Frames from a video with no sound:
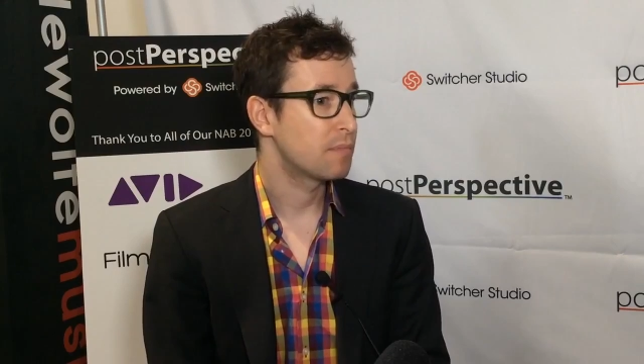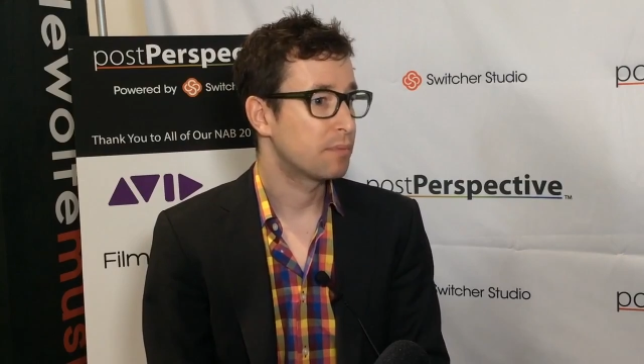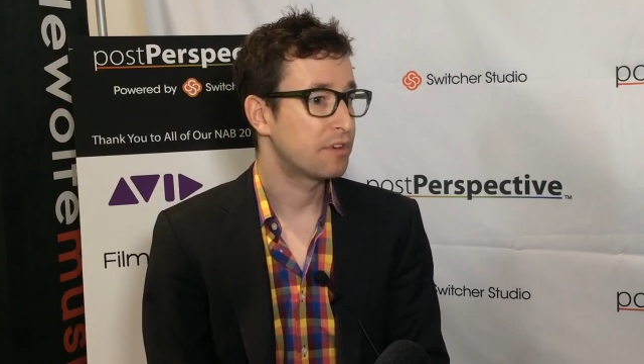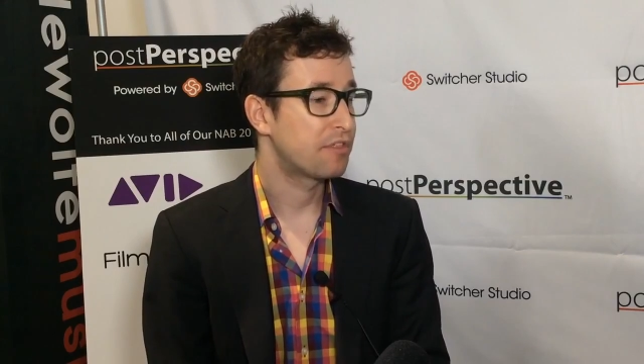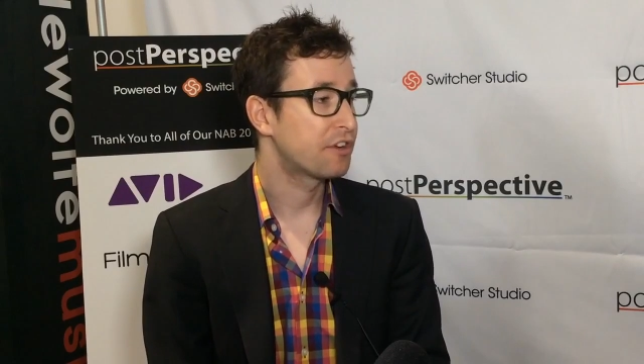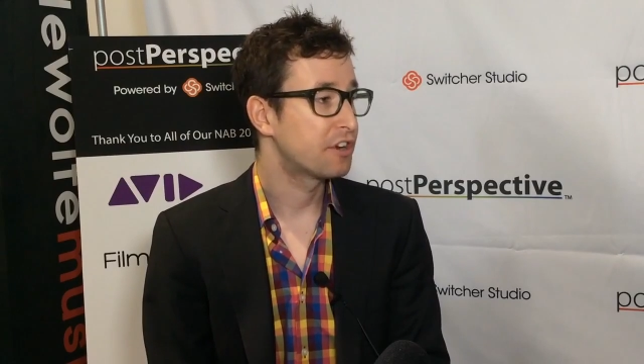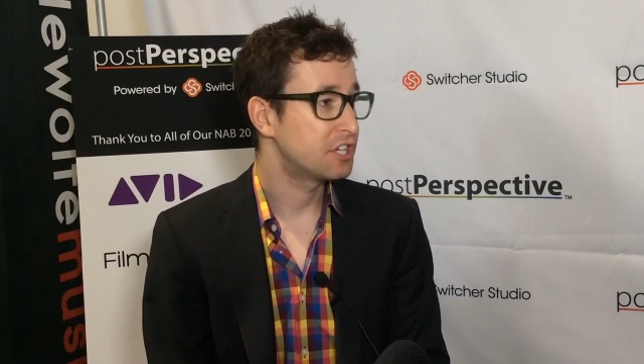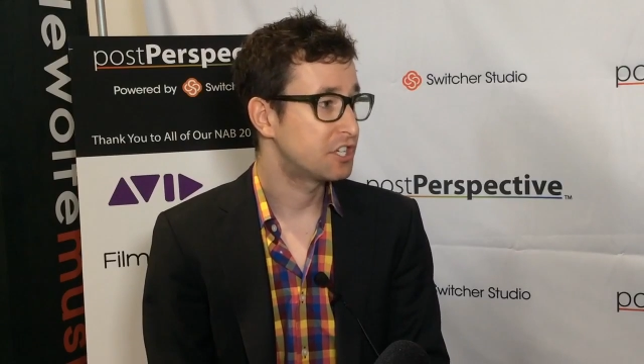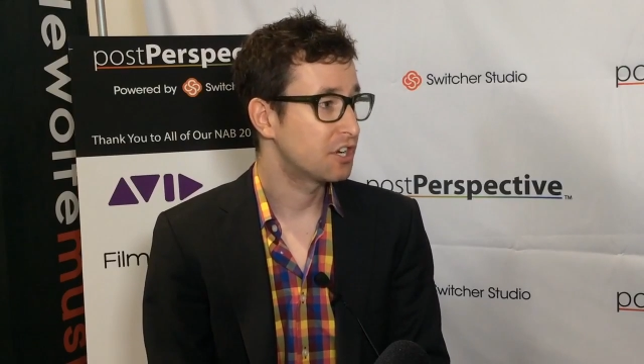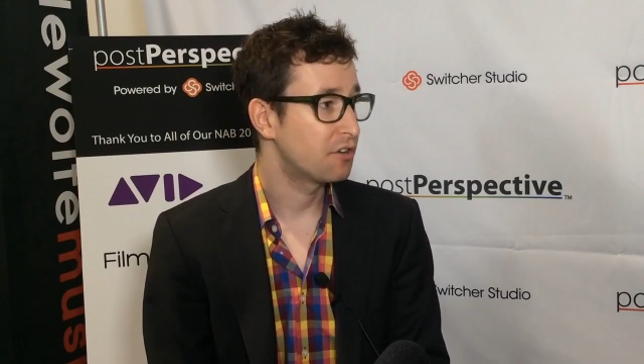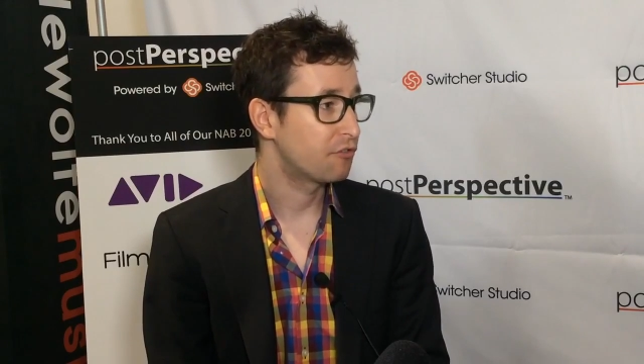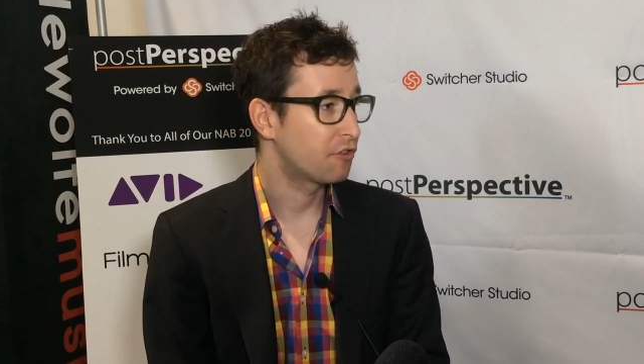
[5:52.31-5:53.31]
about 30
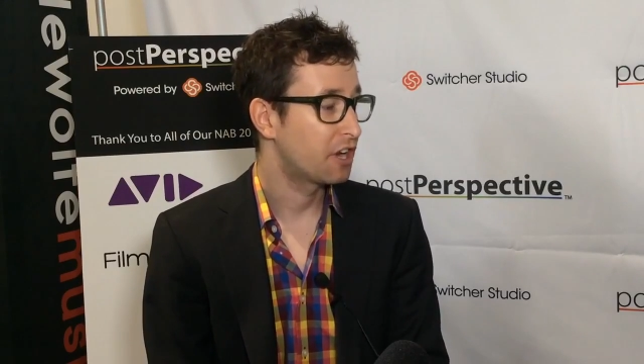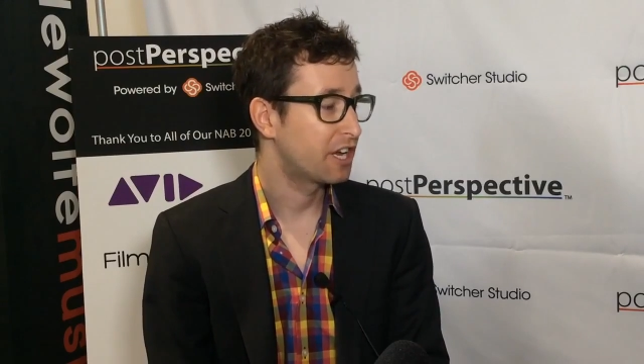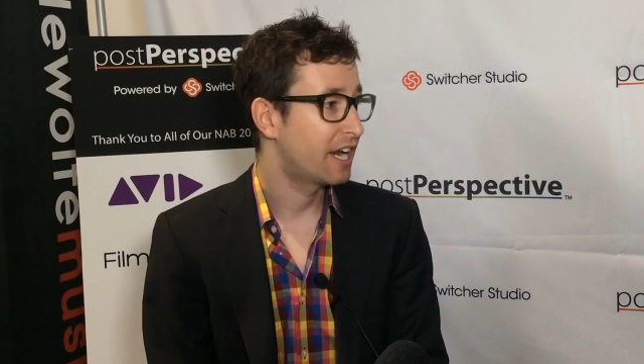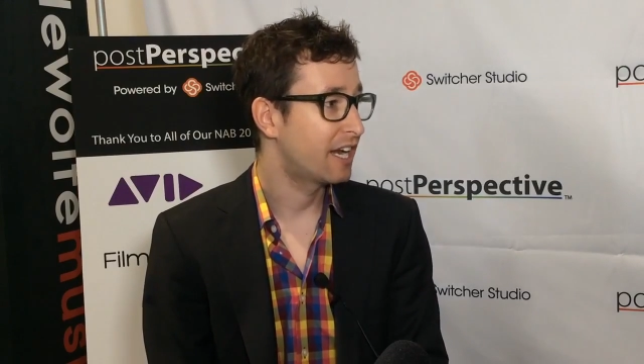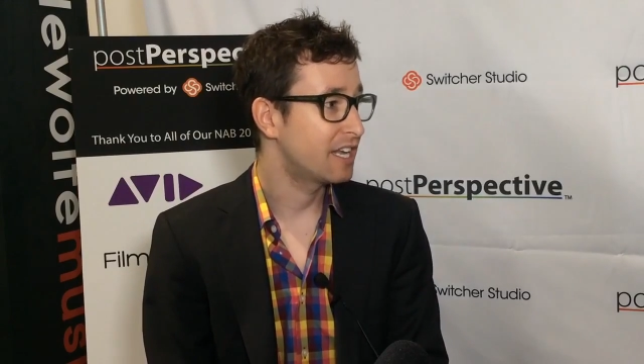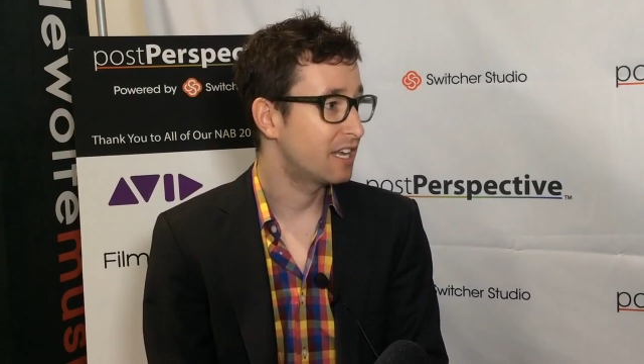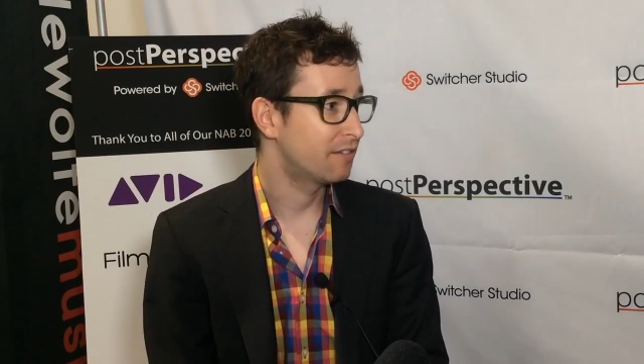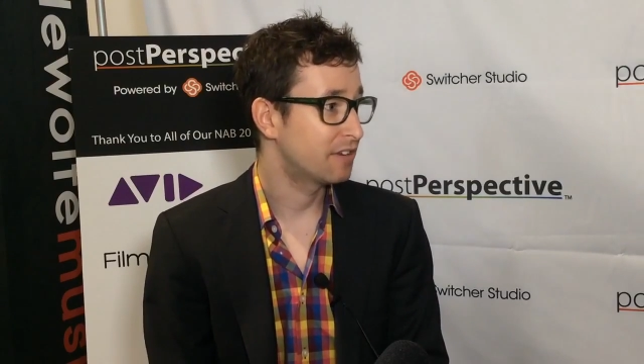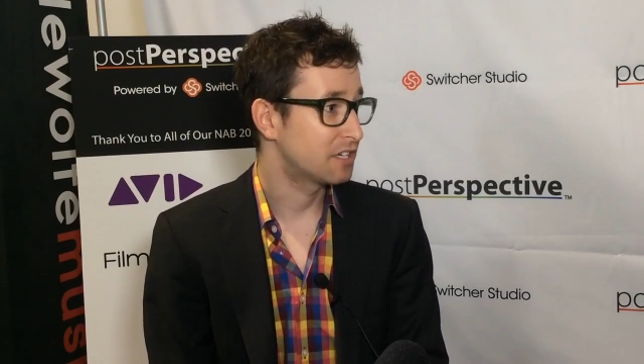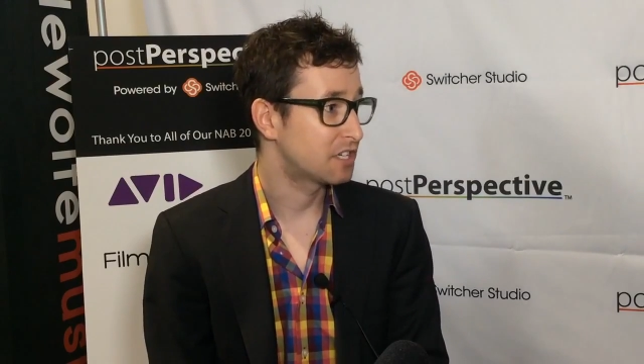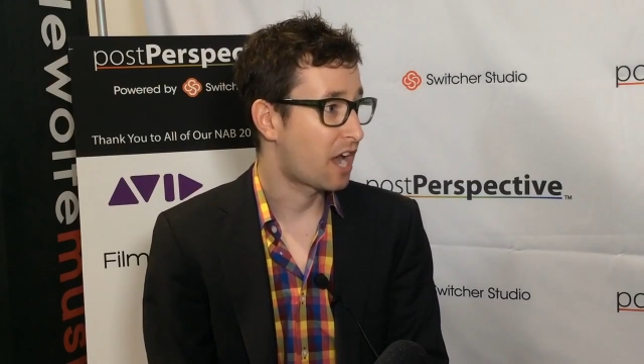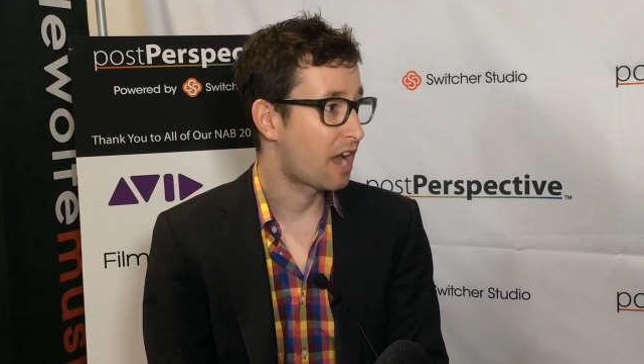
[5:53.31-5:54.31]
shows running at any given
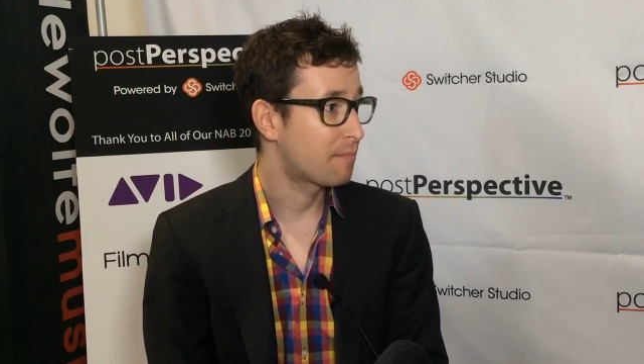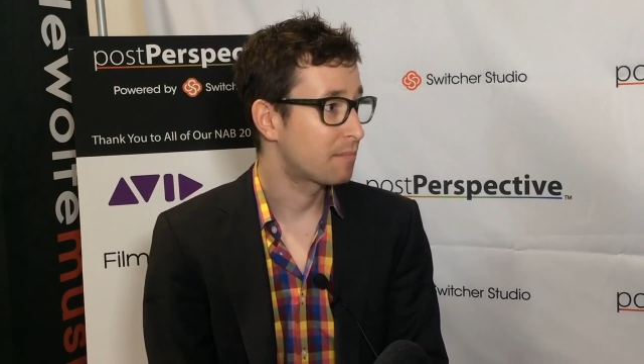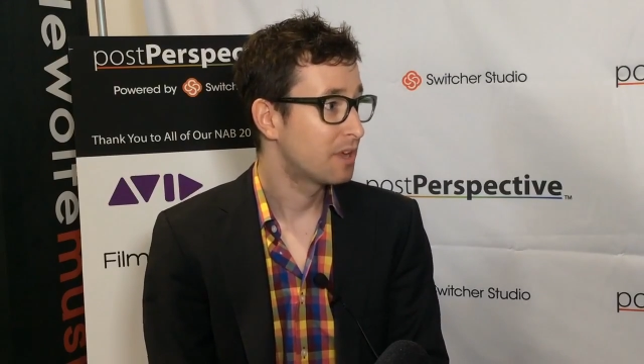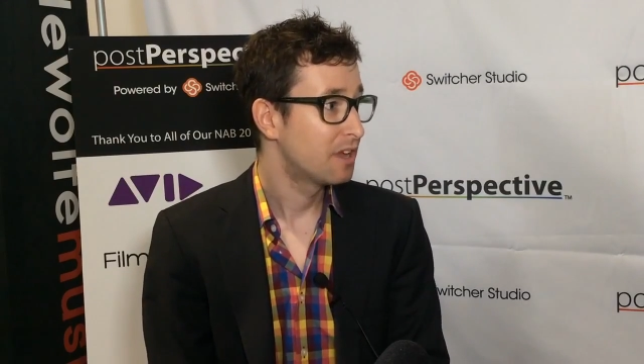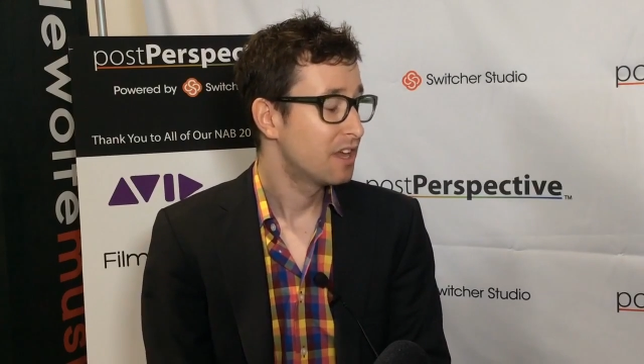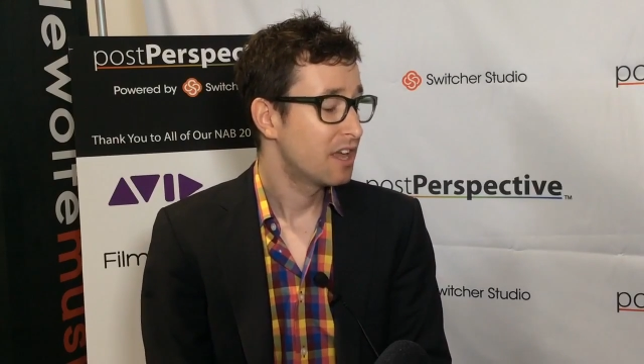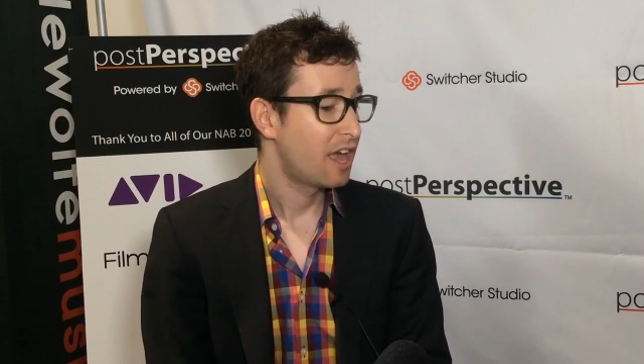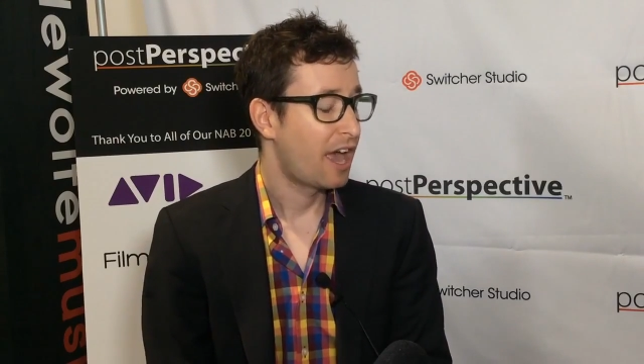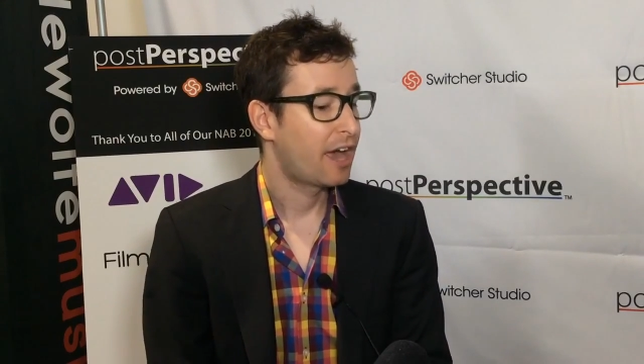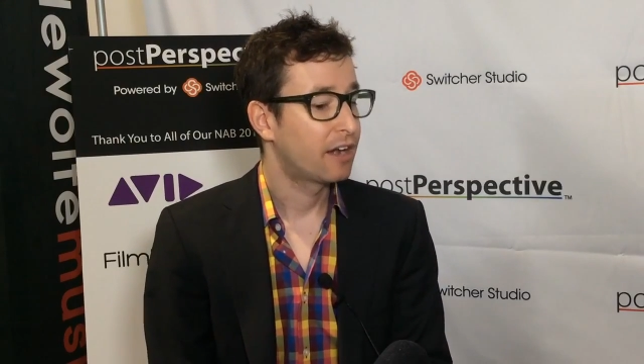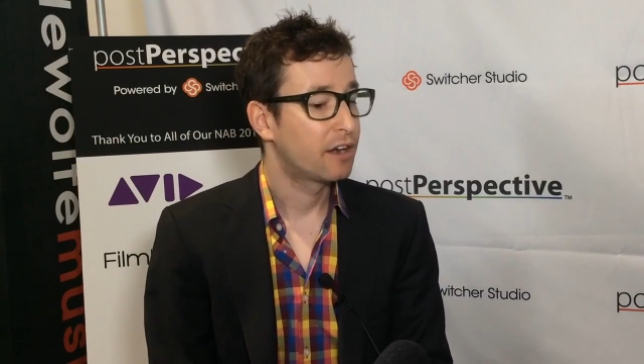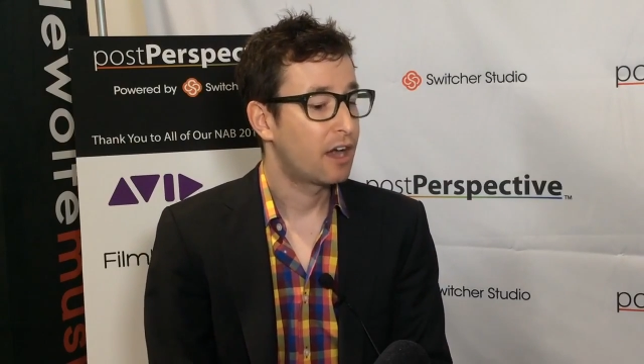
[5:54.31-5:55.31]
time,
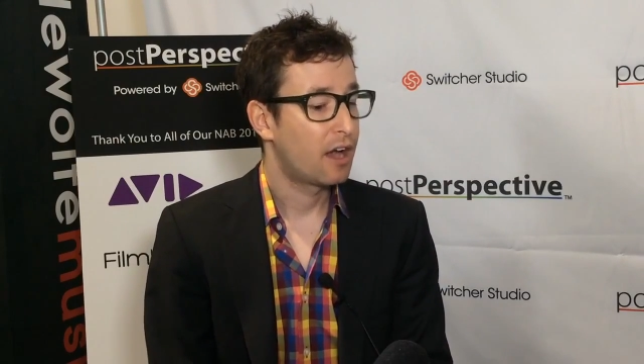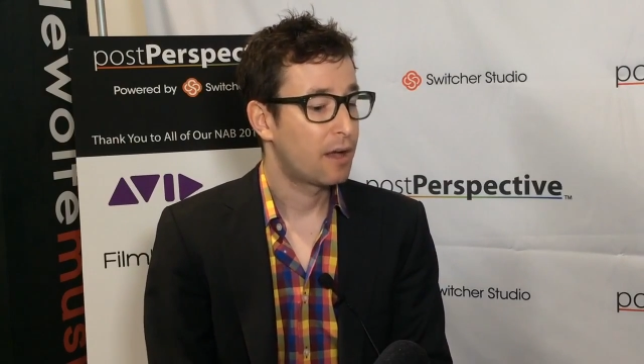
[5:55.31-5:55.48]
and